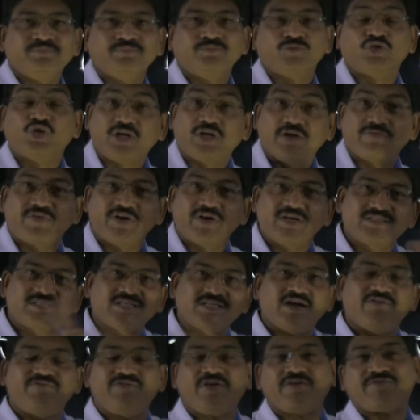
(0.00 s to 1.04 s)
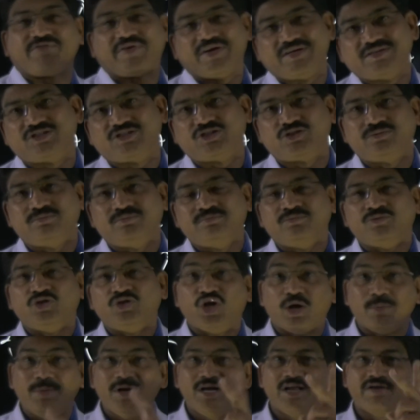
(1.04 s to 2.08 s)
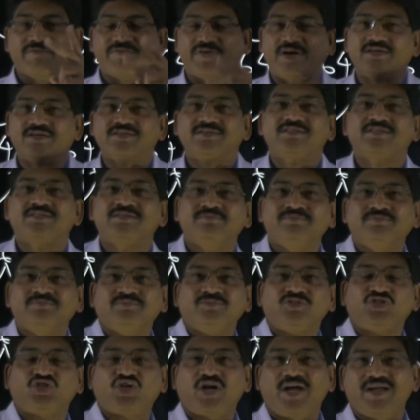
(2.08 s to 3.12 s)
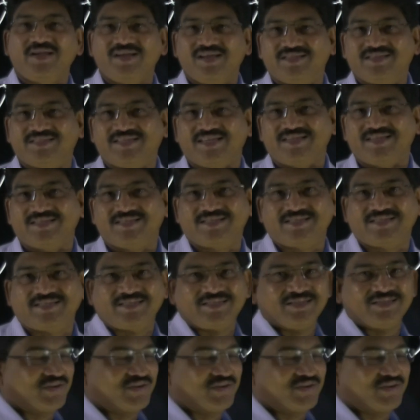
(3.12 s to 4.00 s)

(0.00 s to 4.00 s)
So difference of difference, double difference, triangle series,